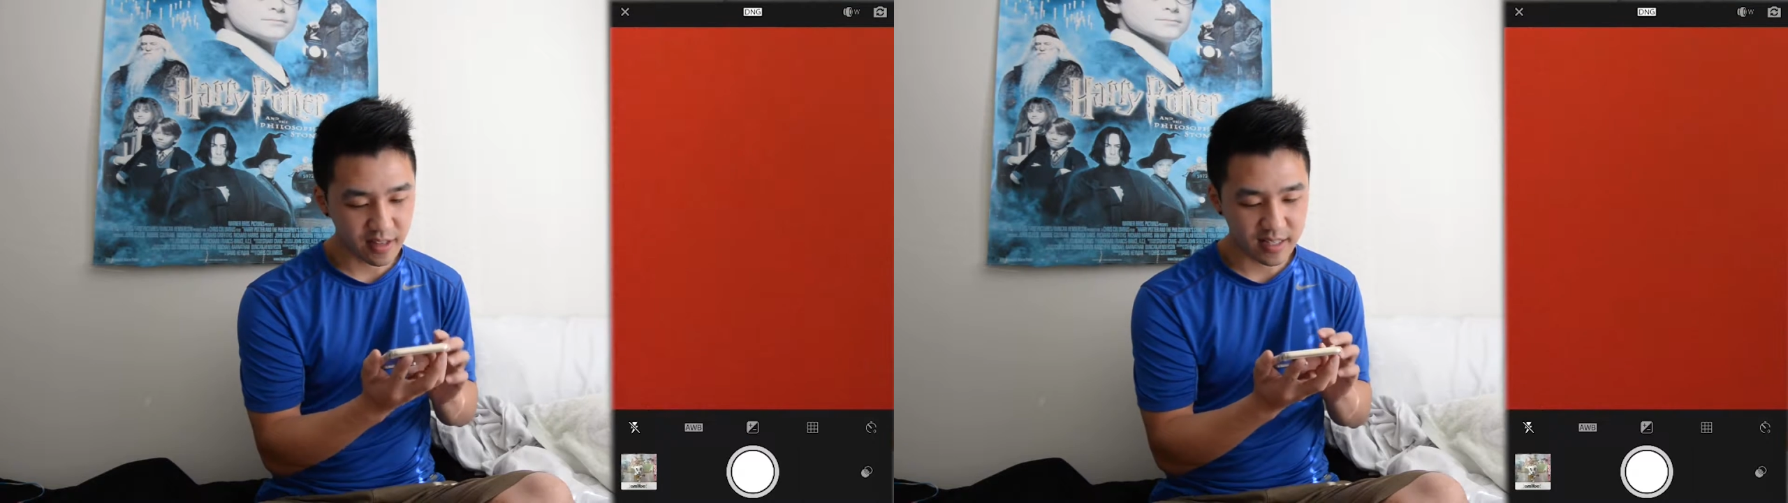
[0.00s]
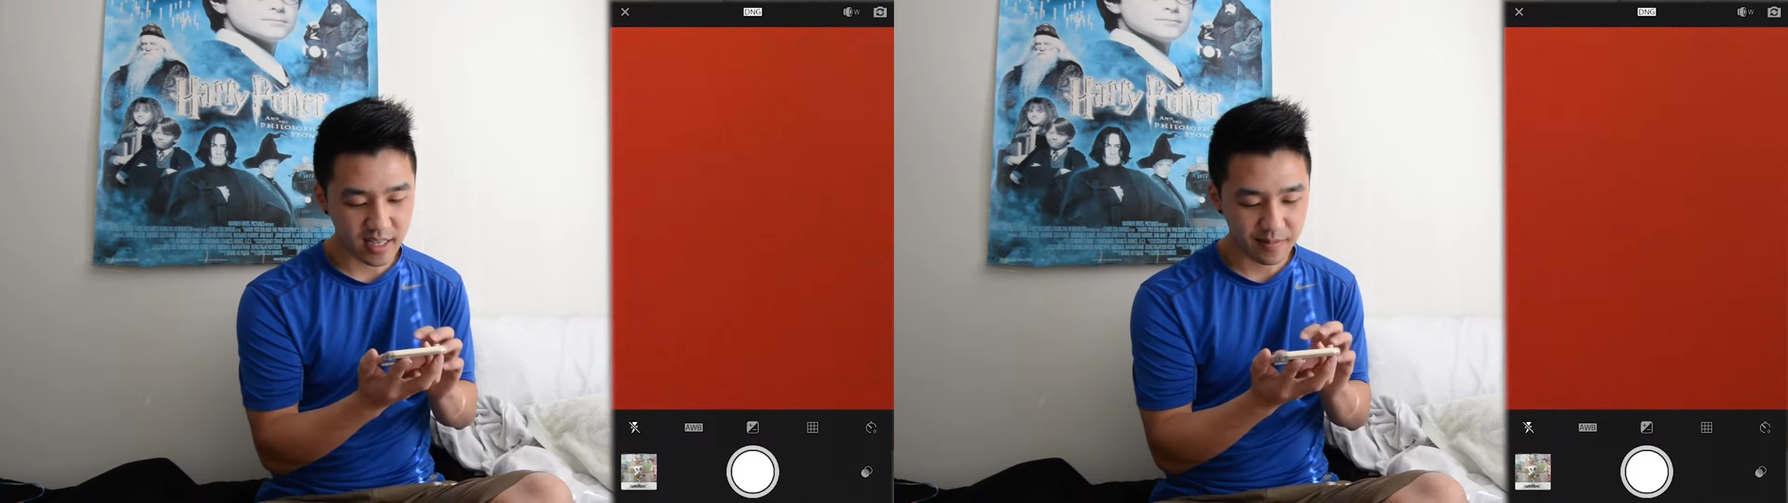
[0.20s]

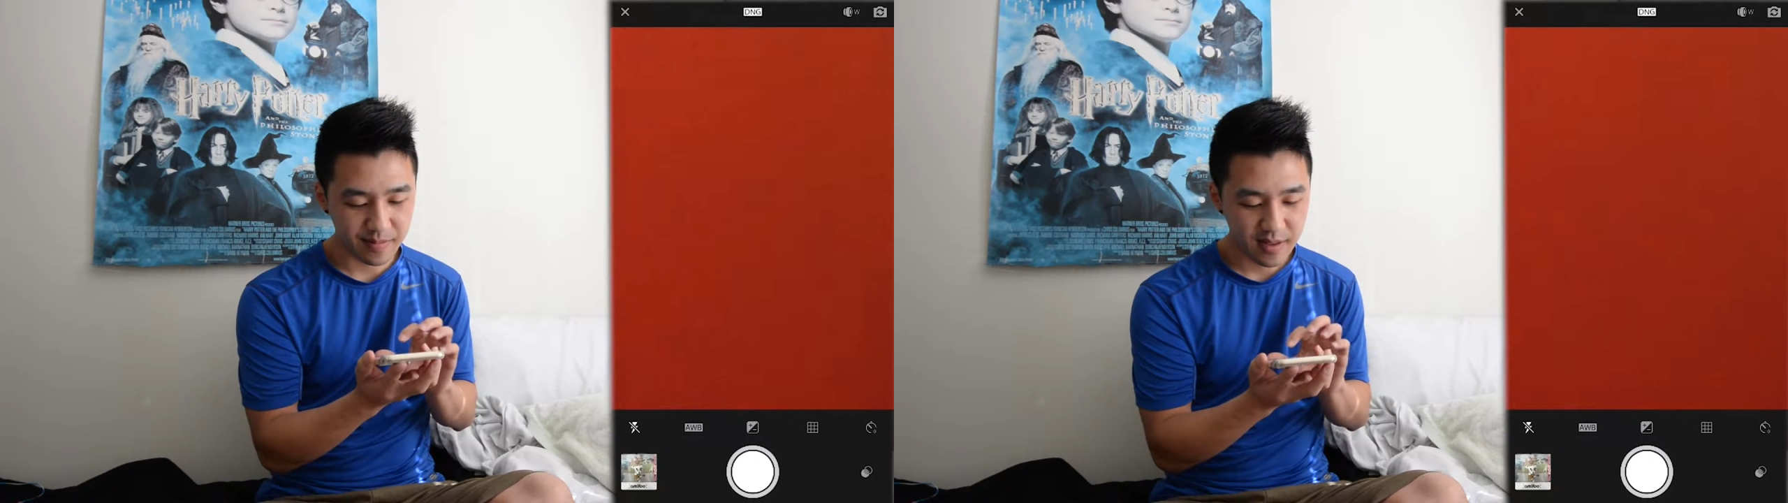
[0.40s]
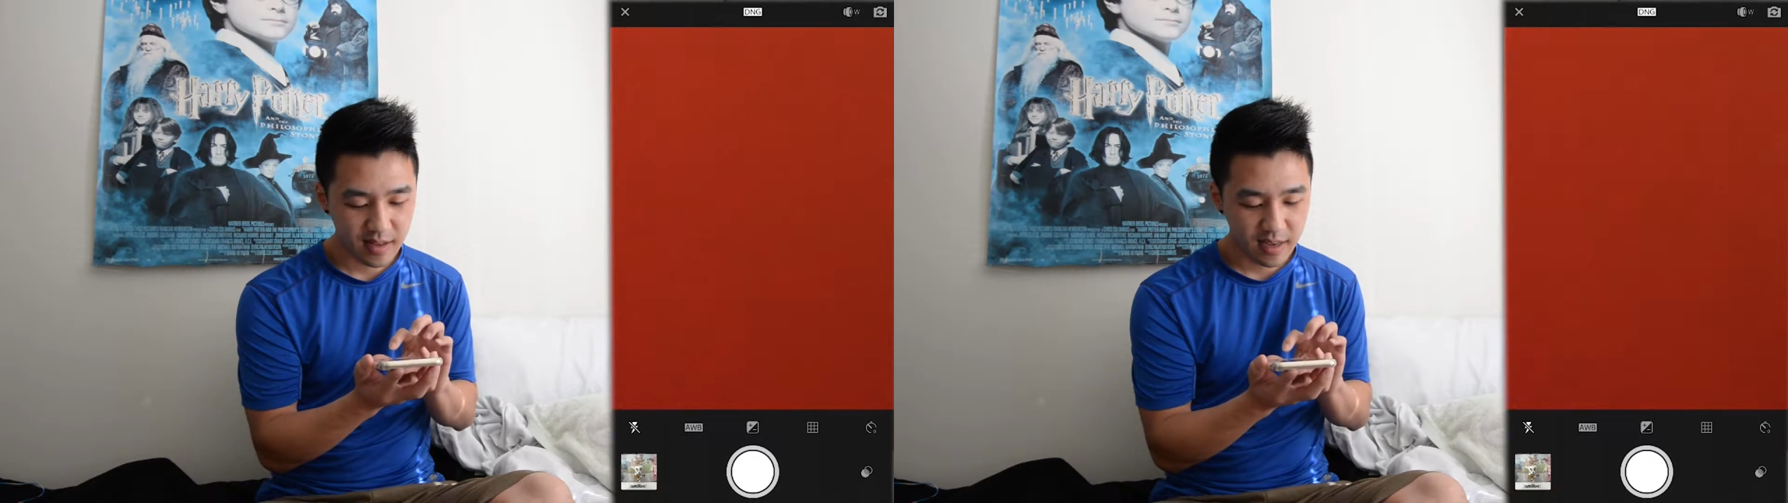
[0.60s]
this
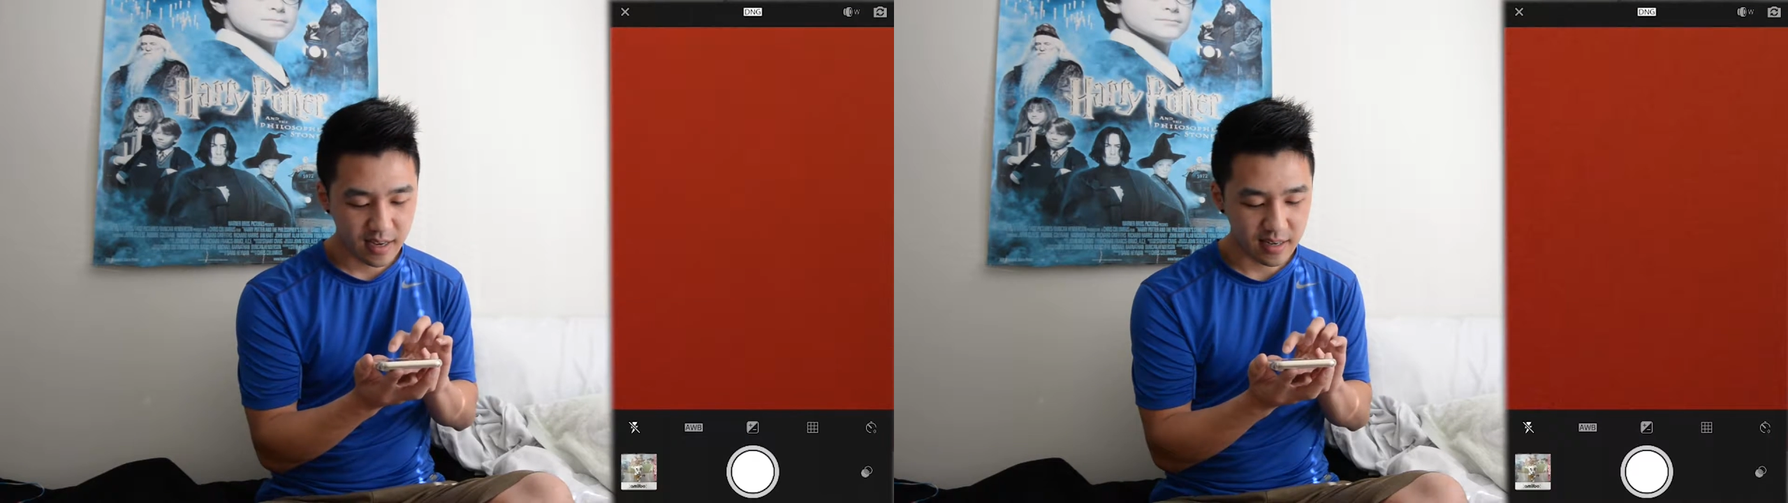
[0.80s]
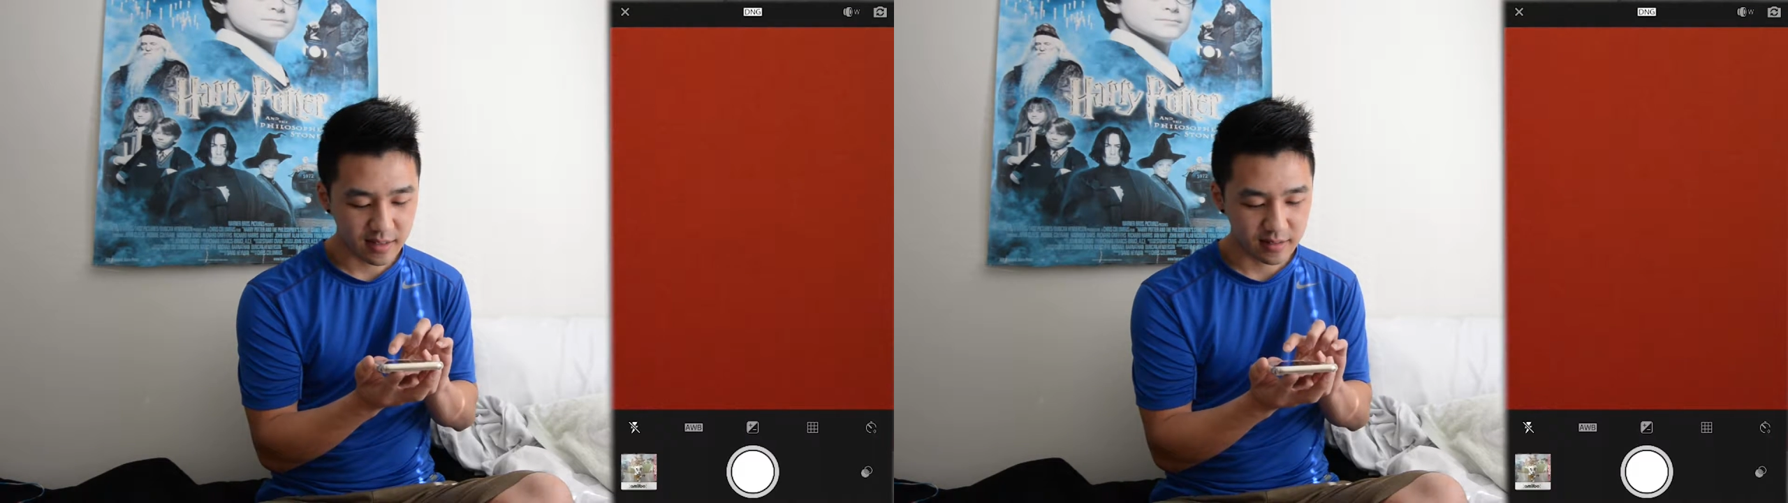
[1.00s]
up
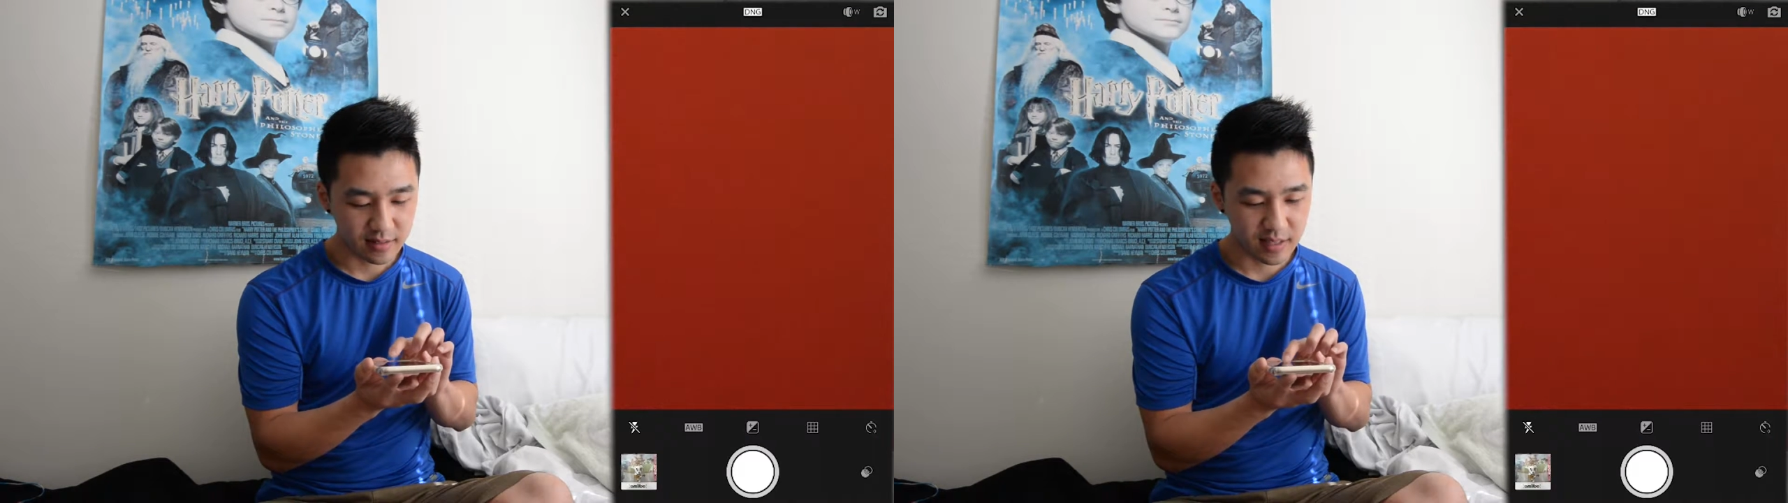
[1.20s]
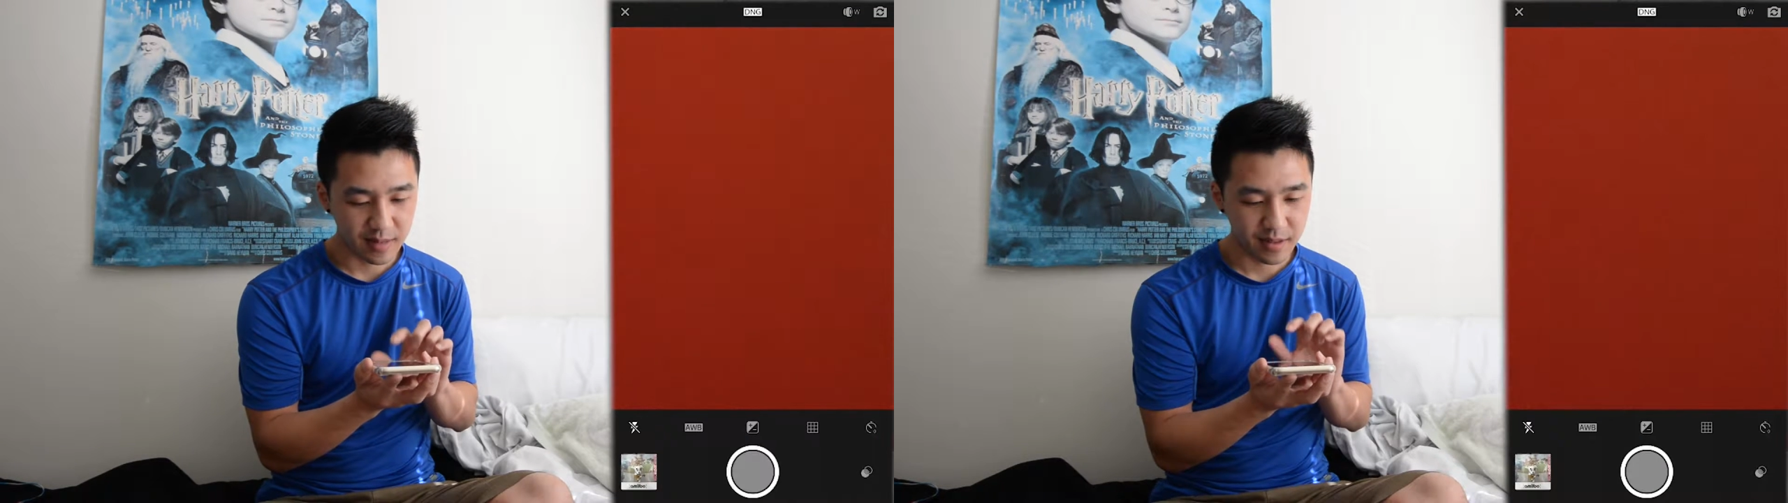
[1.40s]
and
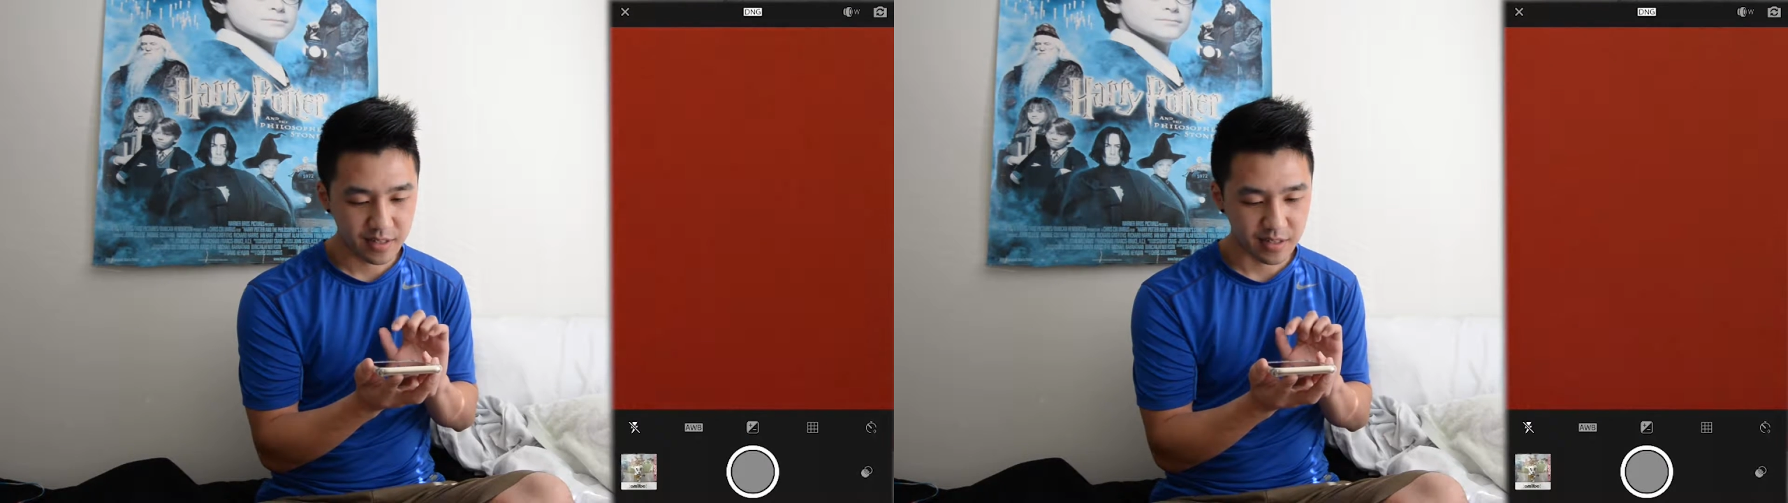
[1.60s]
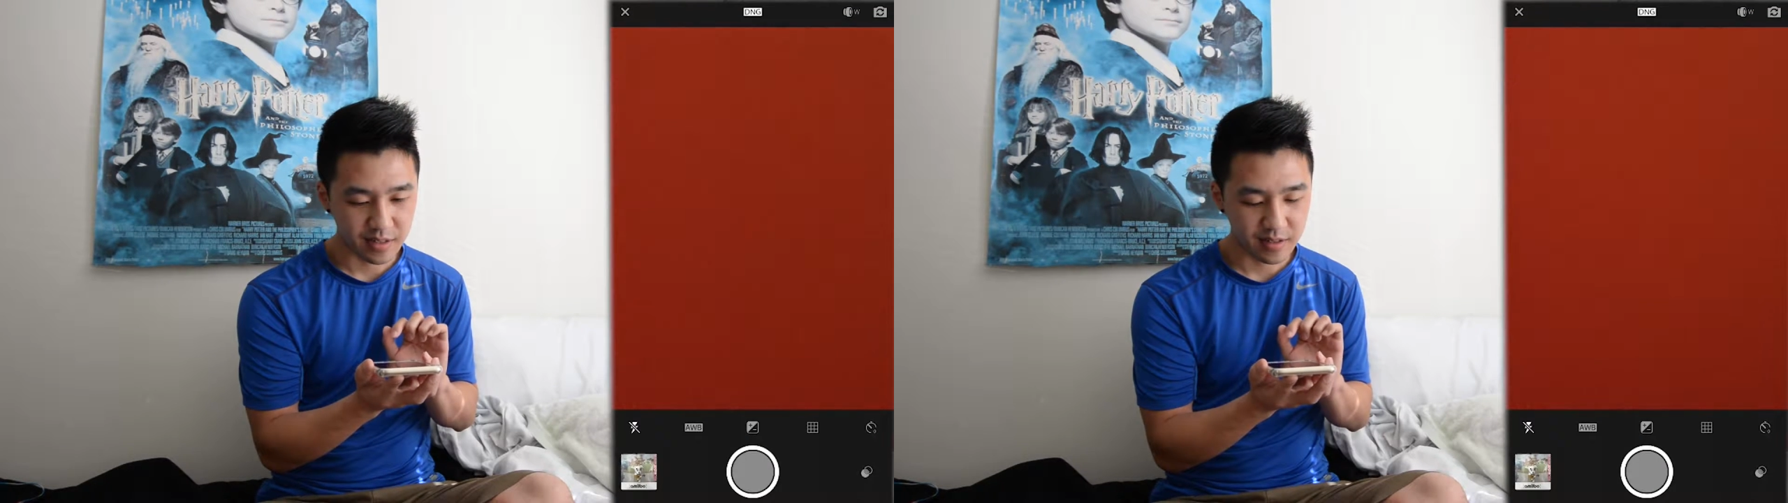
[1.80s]
take a picture,